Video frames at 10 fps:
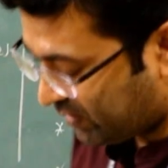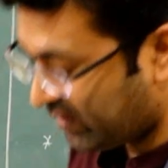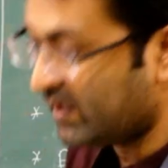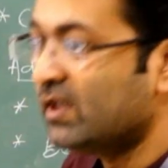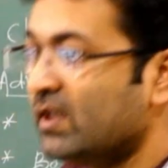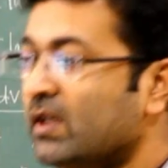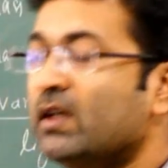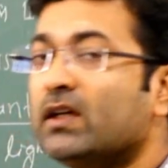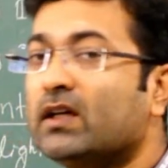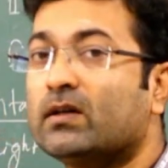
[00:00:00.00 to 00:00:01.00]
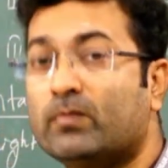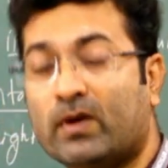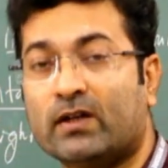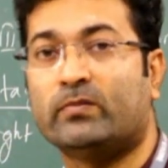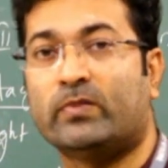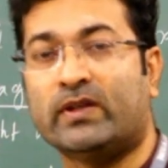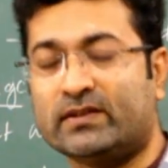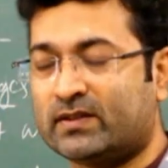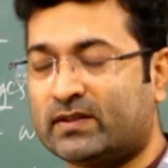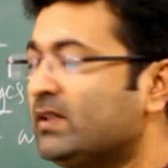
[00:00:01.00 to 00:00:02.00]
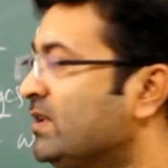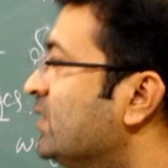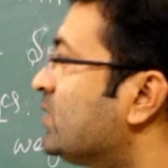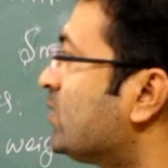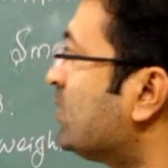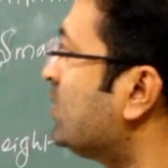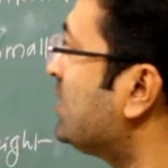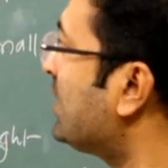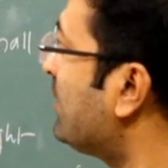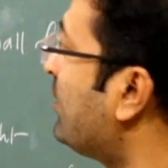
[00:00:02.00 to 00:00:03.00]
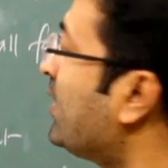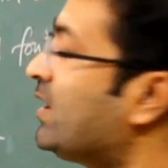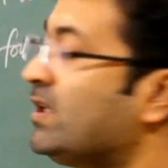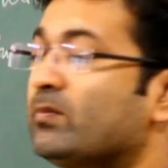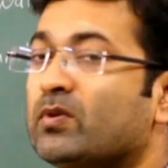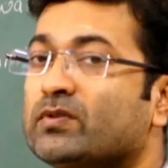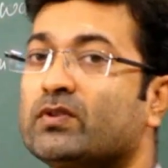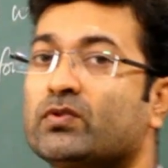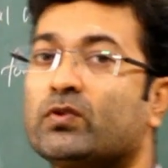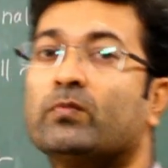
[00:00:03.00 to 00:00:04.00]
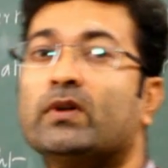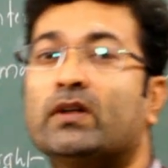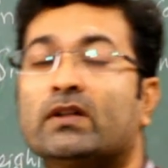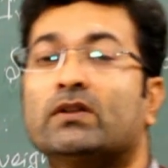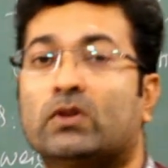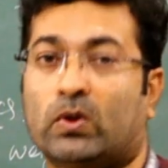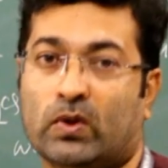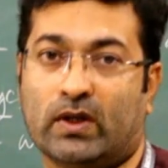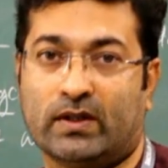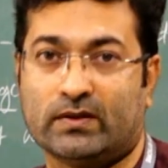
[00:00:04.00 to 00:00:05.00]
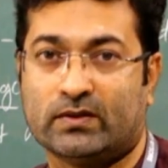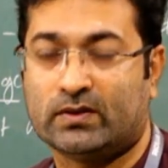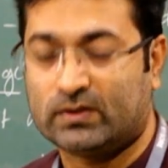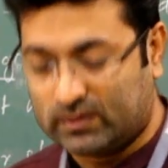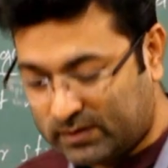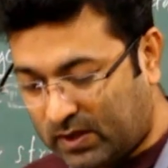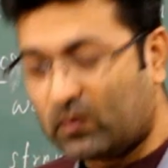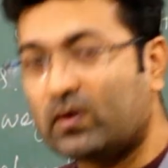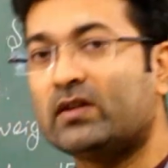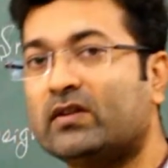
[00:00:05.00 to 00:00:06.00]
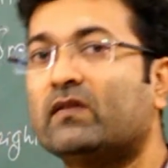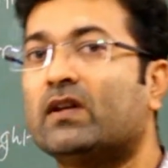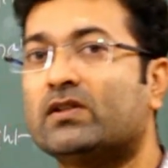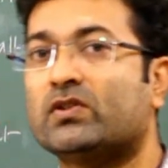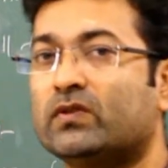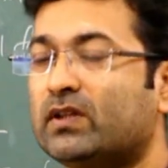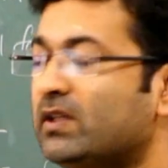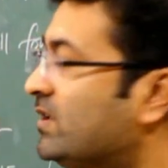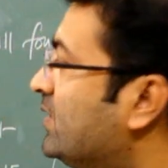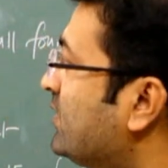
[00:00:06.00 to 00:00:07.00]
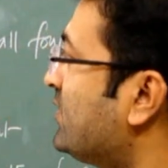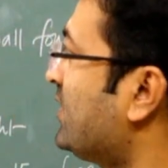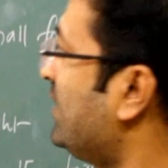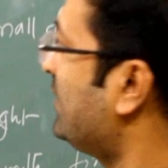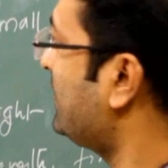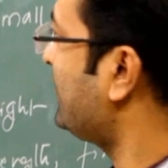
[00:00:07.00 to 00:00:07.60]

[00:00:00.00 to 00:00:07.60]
the burnt bricks. So, the burning process should be done thoroughly, then only they will achieve the strength.